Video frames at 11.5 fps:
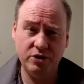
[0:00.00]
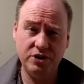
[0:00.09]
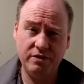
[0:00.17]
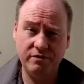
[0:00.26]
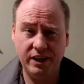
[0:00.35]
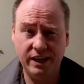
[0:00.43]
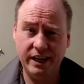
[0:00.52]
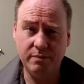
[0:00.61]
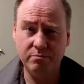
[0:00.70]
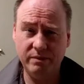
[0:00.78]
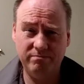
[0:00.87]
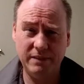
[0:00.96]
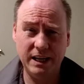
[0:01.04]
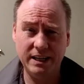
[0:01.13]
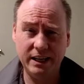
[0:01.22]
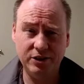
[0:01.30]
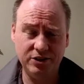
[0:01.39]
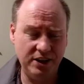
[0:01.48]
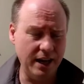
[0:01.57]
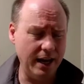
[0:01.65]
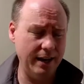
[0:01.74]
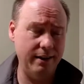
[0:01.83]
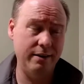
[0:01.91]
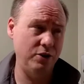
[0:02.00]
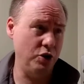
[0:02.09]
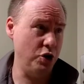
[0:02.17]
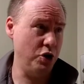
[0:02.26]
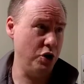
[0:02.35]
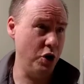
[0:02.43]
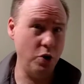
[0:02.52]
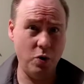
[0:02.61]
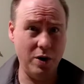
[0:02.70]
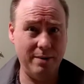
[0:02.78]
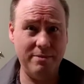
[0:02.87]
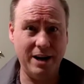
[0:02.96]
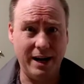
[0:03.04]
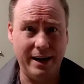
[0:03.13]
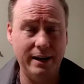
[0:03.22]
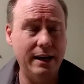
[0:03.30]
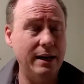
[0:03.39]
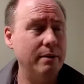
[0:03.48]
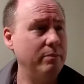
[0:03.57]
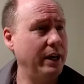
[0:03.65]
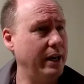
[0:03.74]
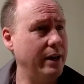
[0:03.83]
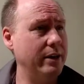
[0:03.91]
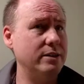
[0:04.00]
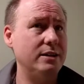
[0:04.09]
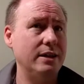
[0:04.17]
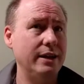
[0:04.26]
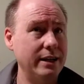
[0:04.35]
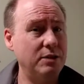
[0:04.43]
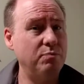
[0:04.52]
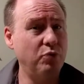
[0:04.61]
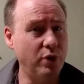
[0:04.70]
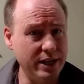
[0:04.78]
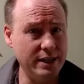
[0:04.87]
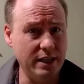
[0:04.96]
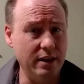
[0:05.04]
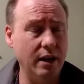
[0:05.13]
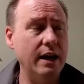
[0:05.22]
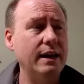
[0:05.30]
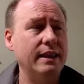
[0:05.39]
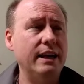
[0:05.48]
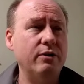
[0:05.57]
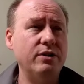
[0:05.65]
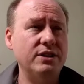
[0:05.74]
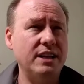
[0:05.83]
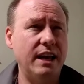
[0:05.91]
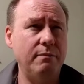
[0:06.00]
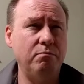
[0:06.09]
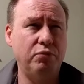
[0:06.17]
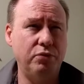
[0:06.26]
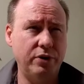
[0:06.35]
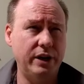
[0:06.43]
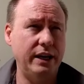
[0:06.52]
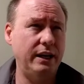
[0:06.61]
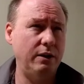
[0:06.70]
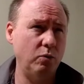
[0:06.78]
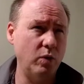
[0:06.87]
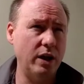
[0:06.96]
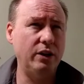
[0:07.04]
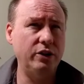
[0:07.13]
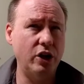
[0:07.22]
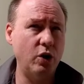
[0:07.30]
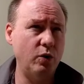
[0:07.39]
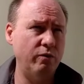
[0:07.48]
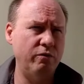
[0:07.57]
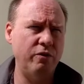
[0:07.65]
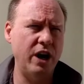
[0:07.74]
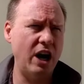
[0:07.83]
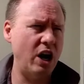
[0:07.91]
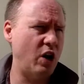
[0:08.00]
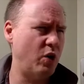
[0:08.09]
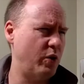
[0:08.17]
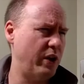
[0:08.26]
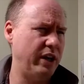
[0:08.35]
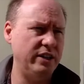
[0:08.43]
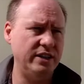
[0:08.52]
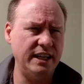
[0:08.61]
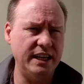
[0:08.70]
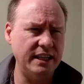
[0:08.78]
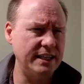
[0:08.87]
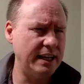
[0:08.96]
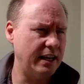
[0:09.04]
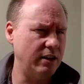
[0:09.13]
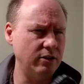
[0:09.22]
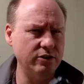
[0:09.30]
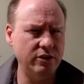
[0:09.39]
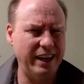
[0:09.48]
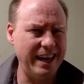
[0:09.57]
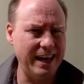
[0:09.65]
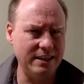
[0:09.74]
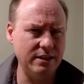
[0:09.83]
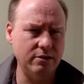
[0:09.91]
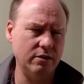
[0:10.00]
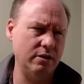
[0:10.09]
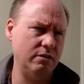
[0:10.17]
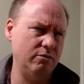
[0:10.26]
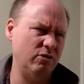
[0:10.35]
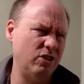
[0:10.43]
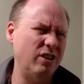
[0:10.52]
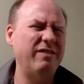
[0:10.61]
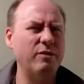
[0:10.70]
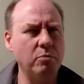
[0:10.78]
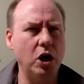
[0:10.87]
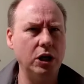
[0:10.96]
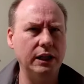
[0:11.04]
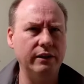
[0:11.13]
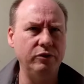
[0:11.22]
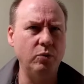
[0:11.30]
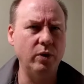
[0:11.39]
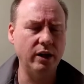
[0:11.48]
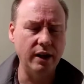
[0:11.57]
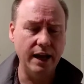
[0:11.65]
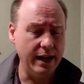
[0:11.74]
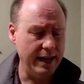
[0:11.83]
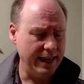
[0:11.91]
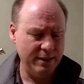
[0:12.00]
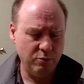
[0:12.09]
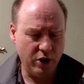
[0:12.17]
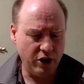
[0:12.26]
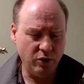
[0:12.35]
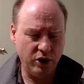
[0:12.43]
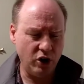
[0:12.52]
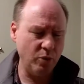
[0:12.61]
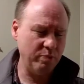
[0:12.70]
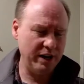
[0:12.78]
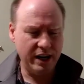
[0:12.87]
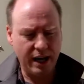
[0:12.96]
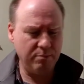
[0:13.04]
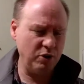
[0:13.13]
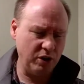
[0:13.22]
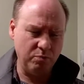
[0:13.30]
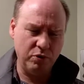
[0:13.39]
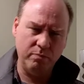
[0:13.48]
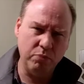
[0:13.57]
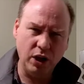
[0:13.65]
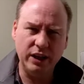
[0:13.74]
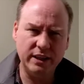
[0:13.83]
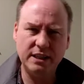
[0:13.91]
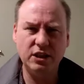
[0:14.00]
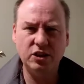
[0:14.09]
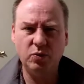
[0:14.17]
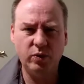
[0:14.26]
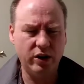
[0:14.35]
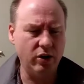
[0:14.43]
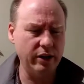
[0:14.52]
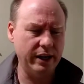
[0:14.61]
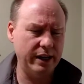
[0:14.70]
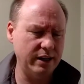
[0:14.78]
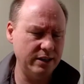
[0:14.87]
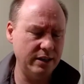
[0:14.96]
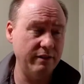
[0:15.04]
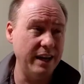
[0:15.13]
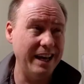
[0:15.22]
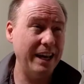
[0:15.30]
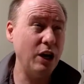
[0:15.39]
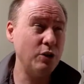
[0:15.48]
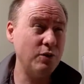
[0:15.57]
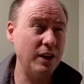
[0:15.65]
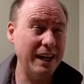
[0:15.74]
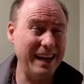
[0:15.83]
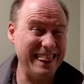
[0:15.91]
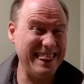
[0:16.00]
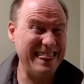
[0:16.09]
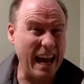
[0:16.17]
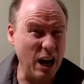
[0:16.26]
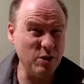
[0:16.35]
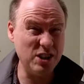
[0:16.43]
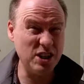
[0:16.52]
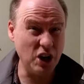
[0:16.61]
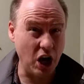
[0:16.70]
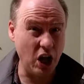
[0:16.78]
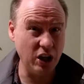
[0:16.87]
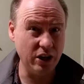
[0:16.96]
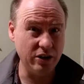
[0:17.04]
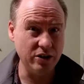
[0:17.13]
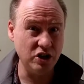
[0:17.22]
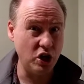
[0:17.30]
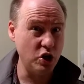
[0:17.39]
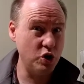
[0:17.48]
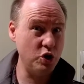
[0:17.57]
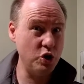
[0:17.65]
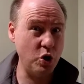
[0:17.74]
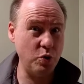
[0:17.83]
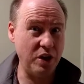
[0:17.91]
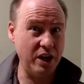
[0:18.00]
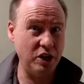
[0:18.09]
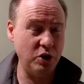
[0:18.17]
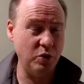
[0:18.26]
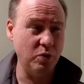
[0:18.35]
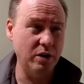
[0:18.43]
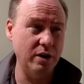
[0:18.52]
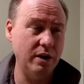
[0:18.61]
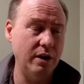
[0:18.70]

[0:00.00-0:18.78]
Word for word: Runner stuff, you're going to get Deckard's gun. No, I'm not, because it's pricey. There is a pretty well-known, very detailed kit, sort of a model, if you will, where you can open it up, you can put bullets into it, all that kind of stuff. It goes for like $1,000. No, thank you.